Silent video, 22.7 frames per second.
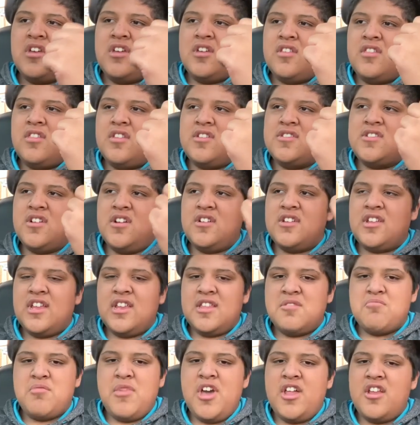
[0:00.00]
they started
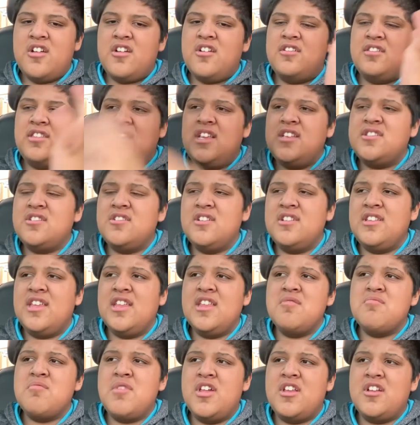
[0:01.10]
getting better, and things started
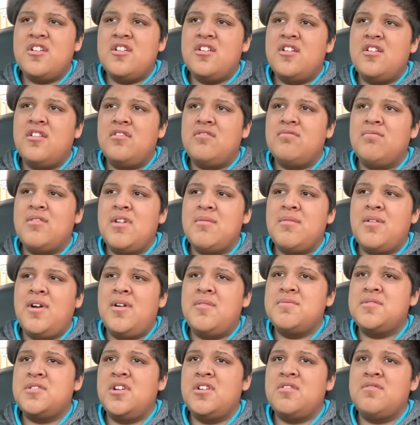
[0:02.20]
getting better. My
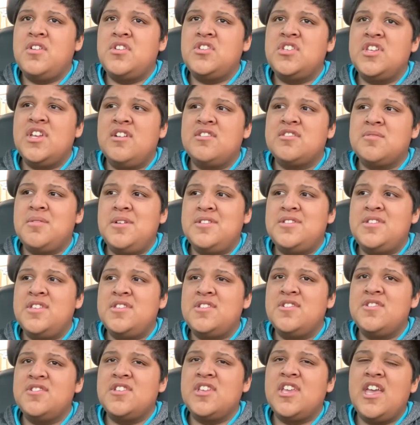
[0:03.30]
mom started reaching out to my
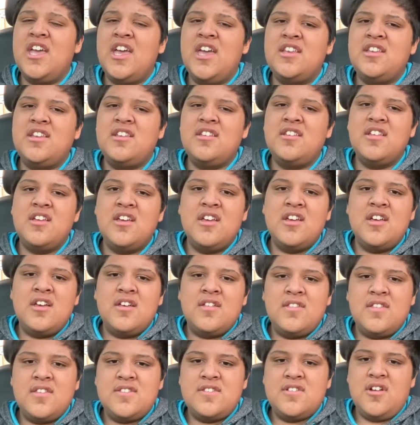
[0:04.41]
sisters again, and
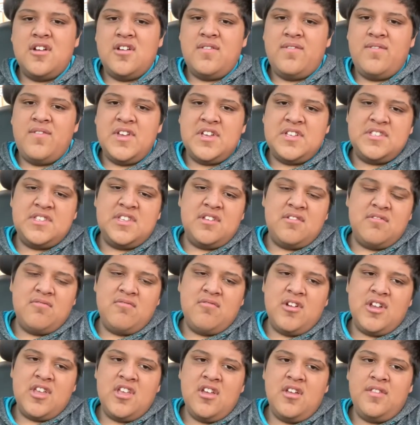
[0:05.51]
they started
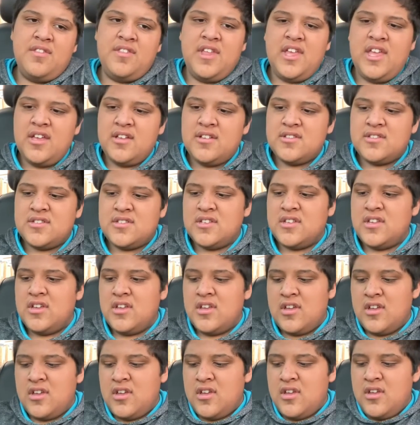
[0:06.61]
working on things
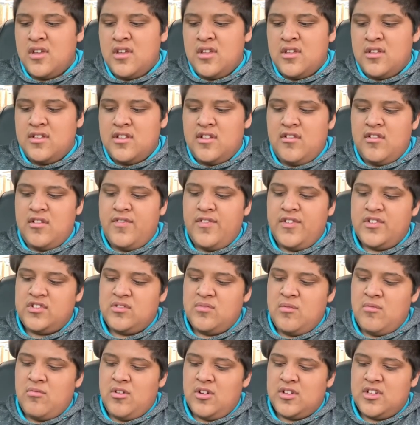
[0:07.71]
that would eventually
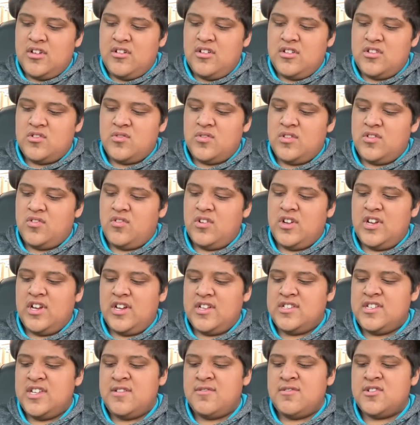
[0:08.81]
be worked on in
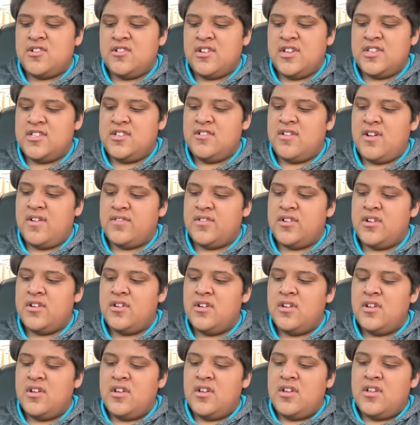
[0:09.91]
2019, which I'll get to after,
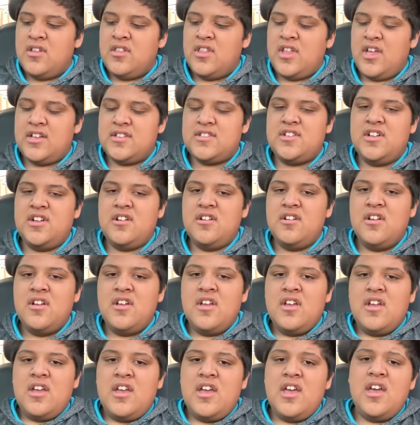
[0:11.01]
last year.
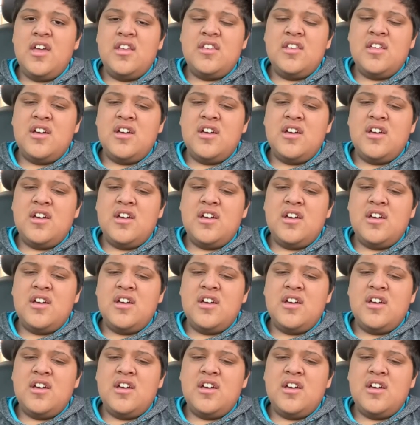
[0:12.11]
And,